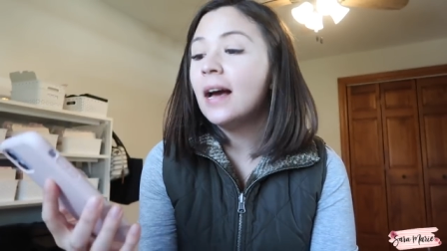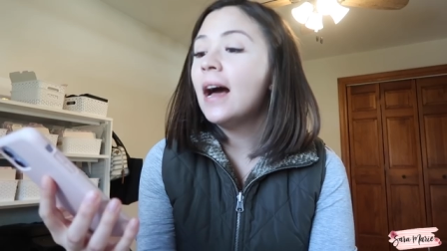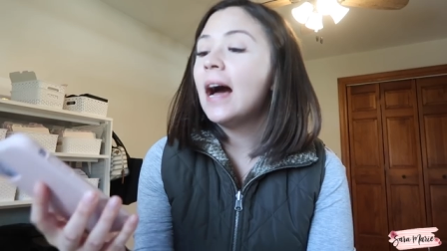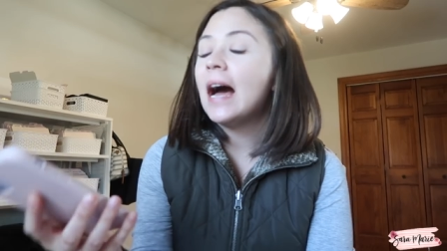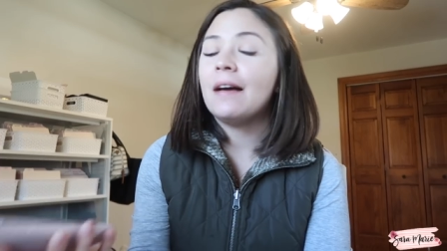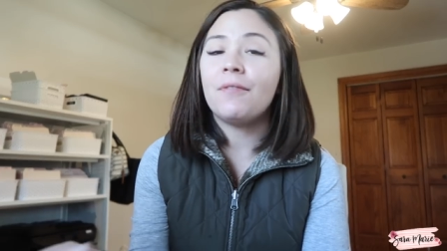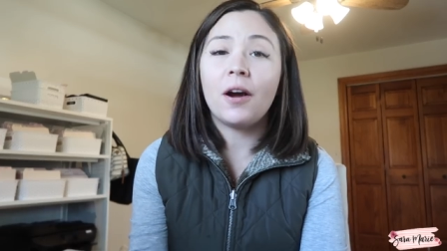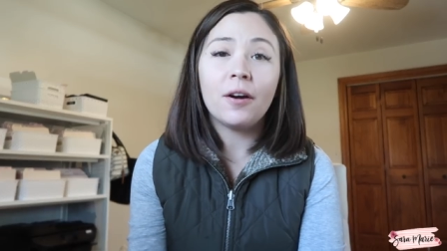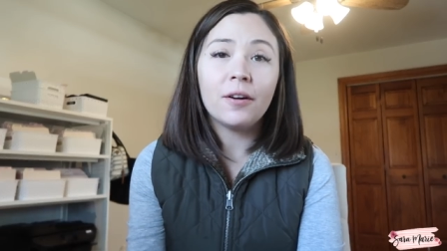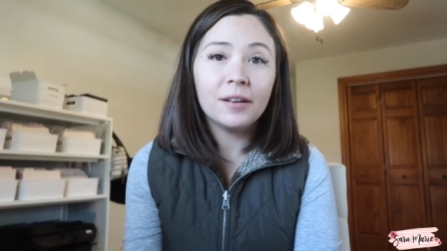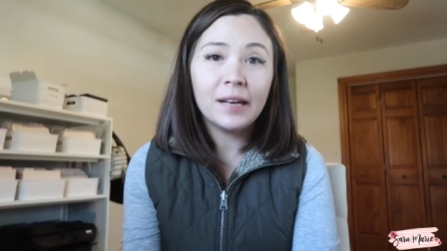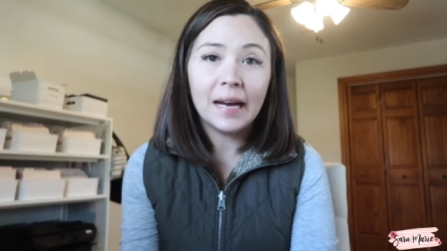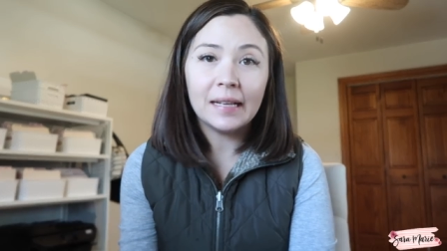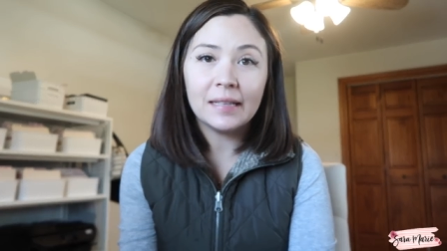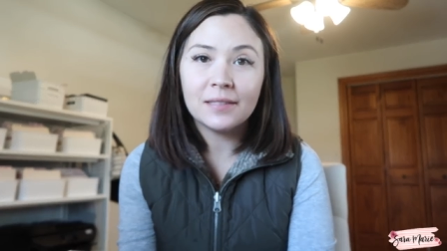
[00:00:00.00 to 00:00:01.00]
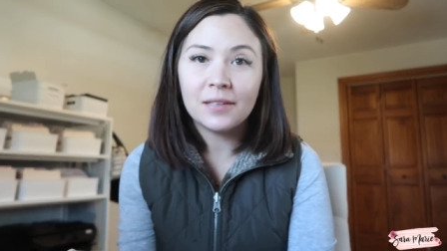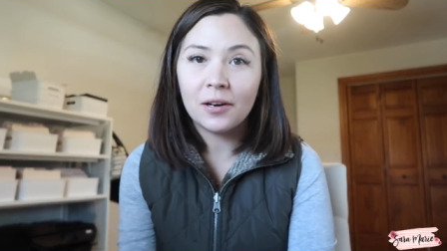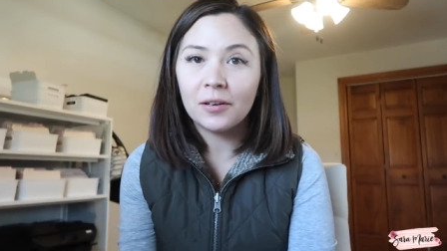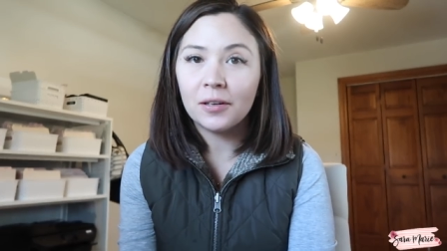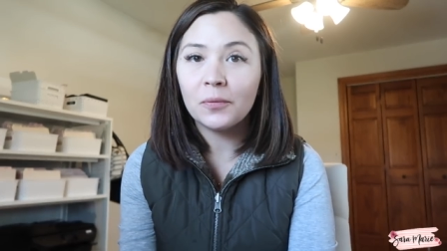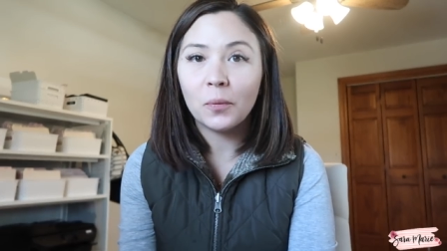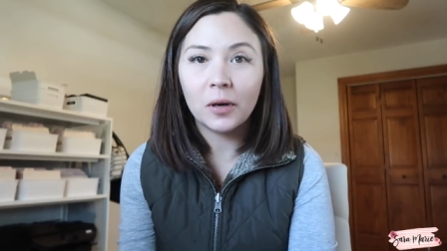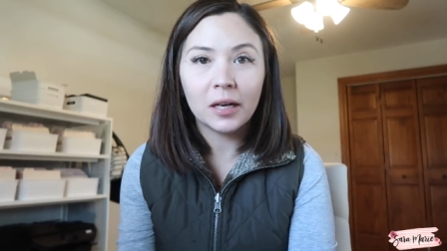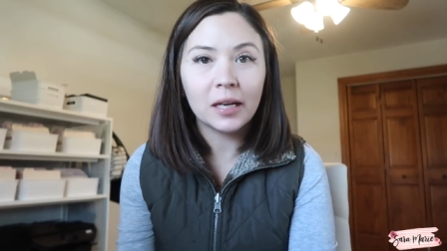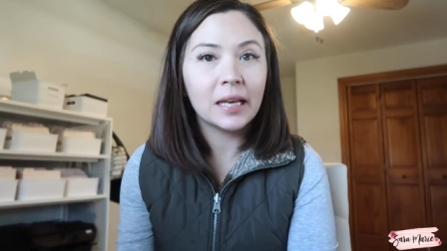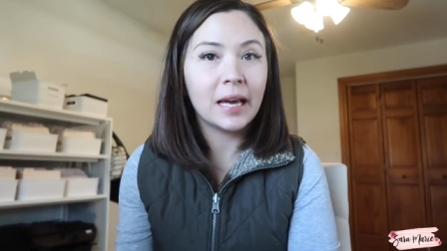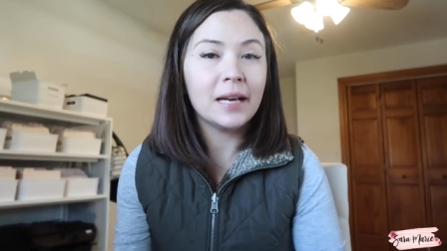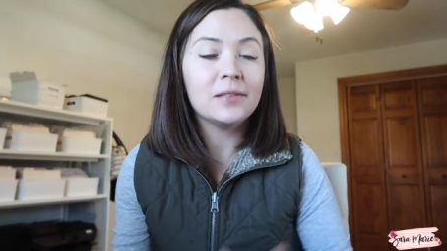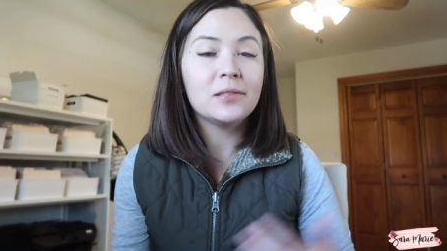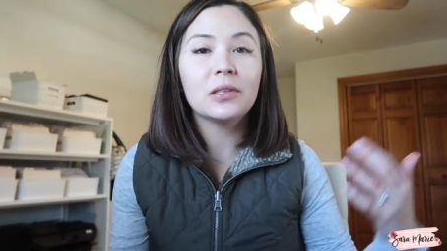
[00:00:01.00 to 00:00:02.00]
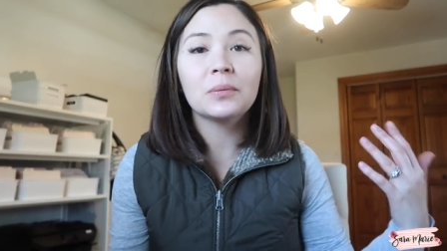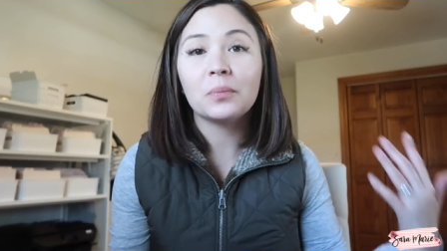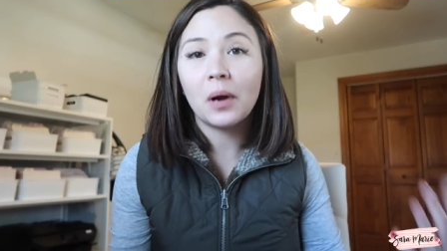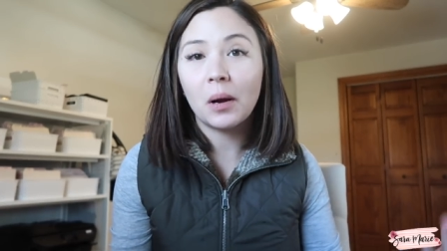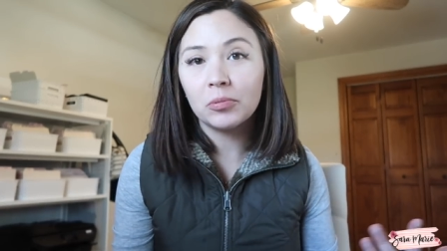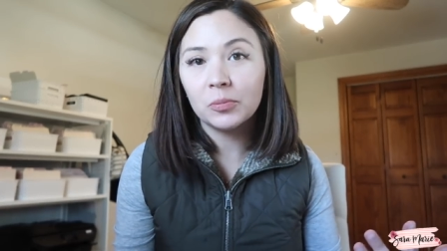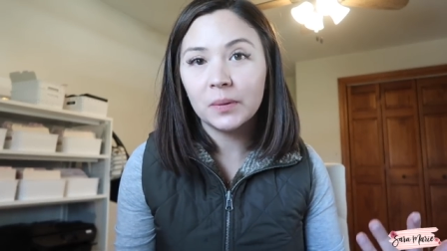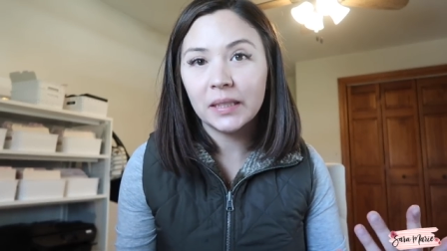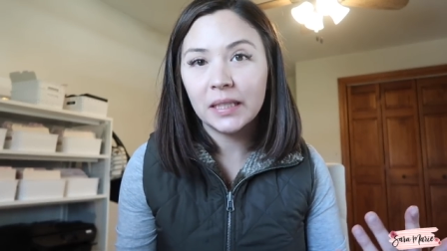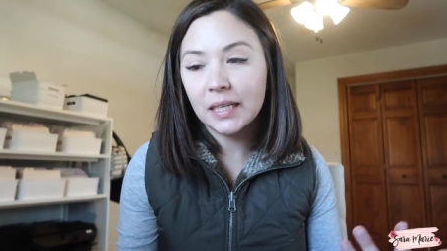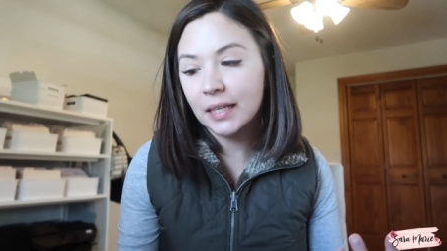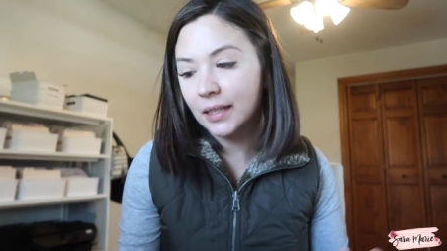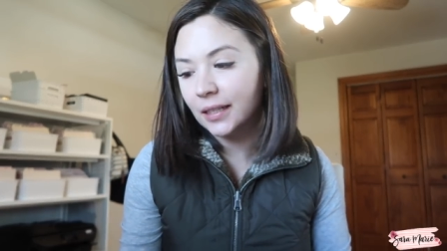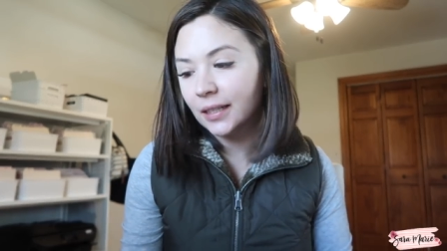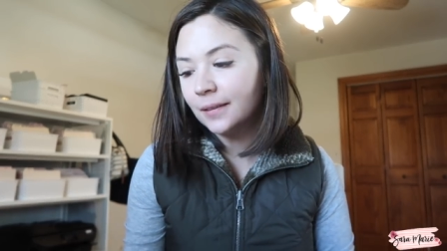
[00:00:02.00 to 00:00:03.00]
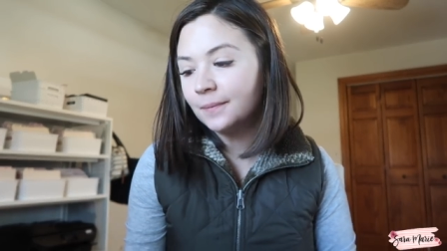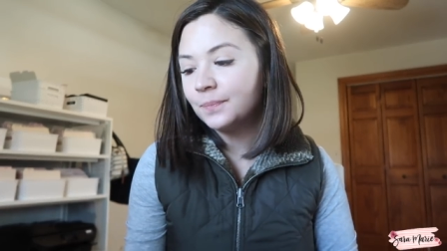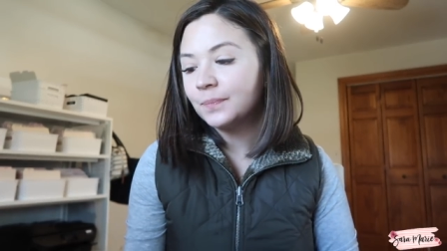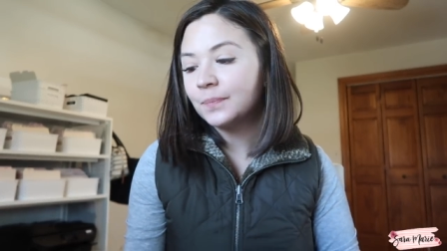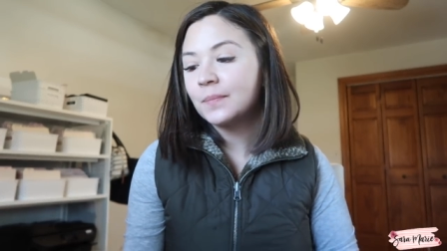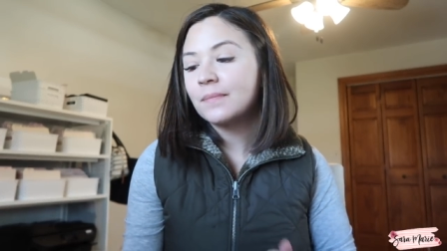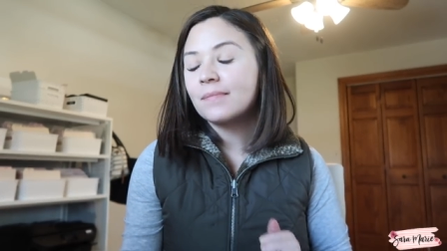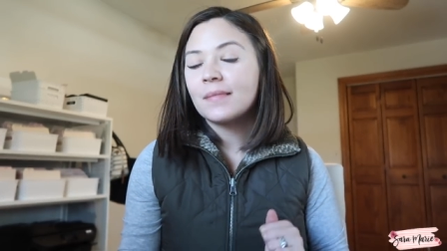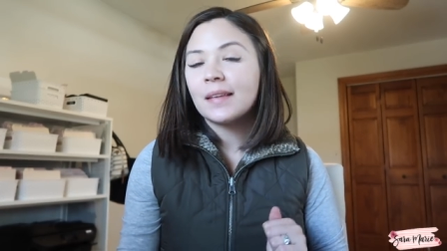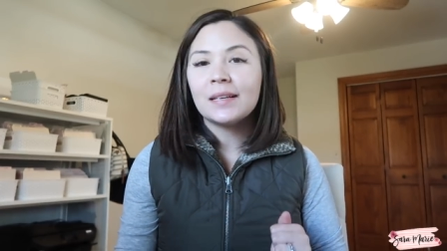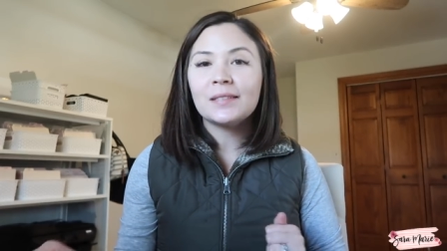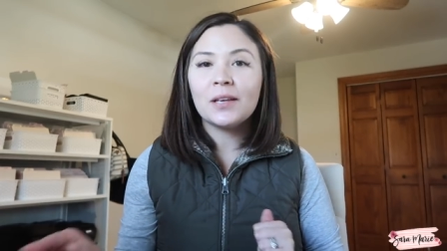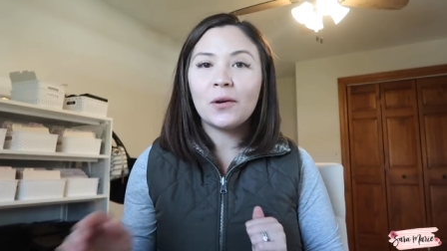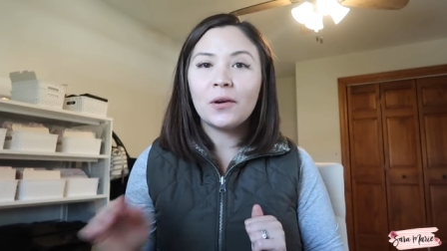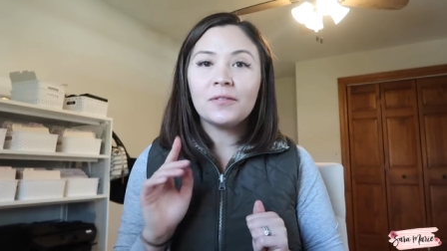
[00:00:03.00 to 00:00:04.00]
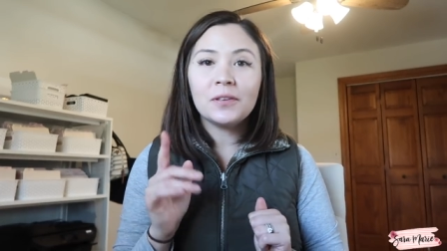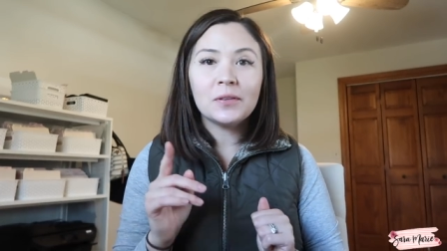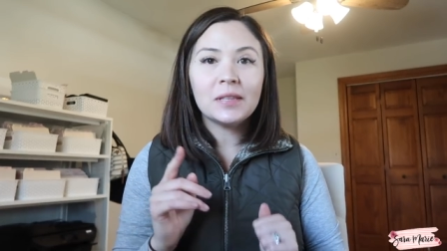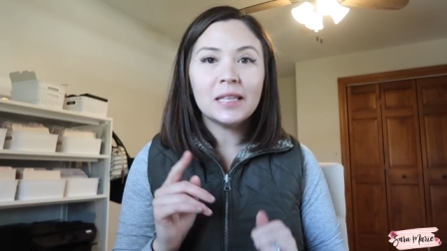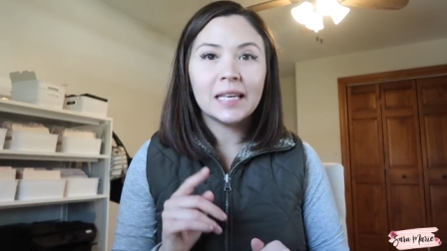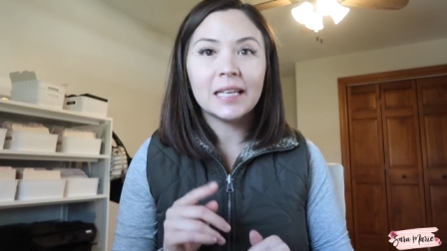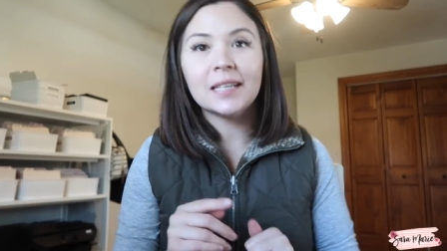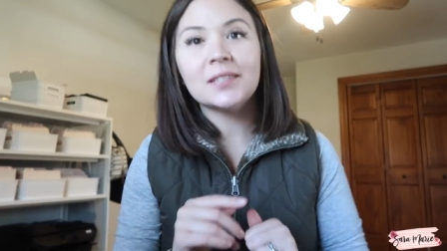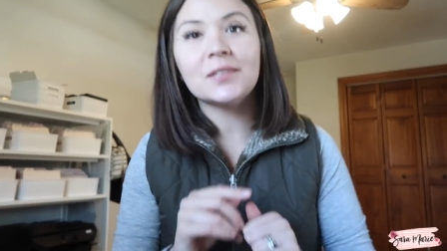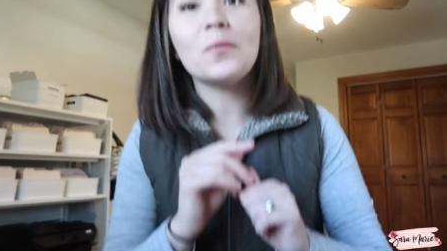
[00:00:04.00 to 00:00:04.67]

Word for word: I've already gotten started working as you can probably hear. So a few things.